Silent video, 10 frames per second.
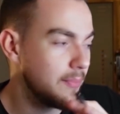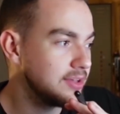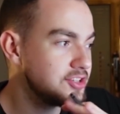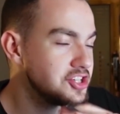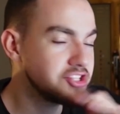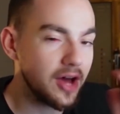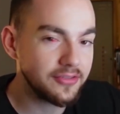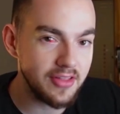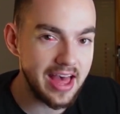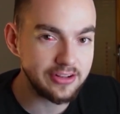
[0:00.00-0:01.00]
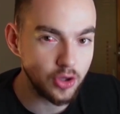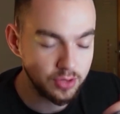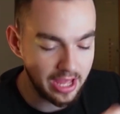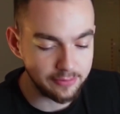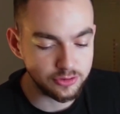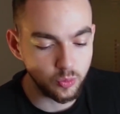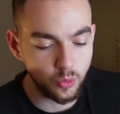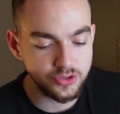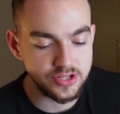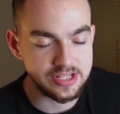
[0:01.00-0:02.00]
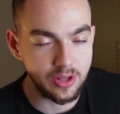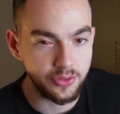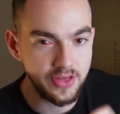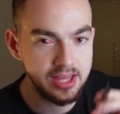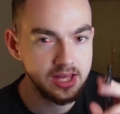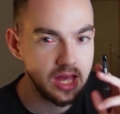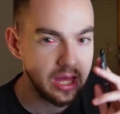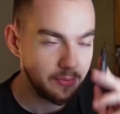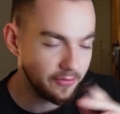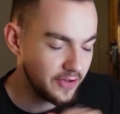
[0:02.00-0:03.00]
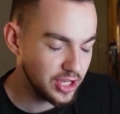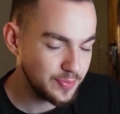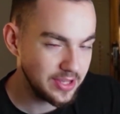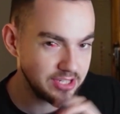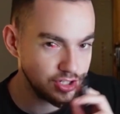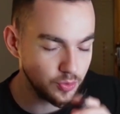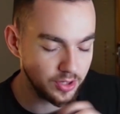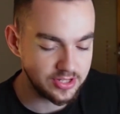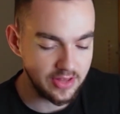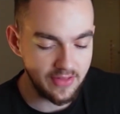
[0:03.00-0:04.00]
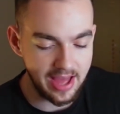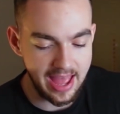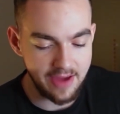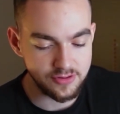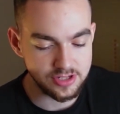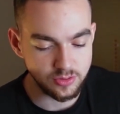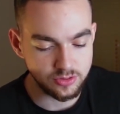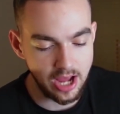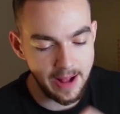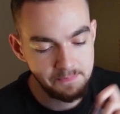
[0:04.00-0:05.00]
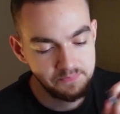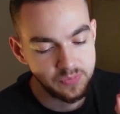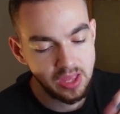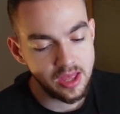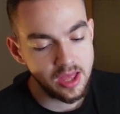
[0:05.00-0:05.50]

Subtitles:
Messages after that don't count towards this little thing, but first message, you want to send that every single time.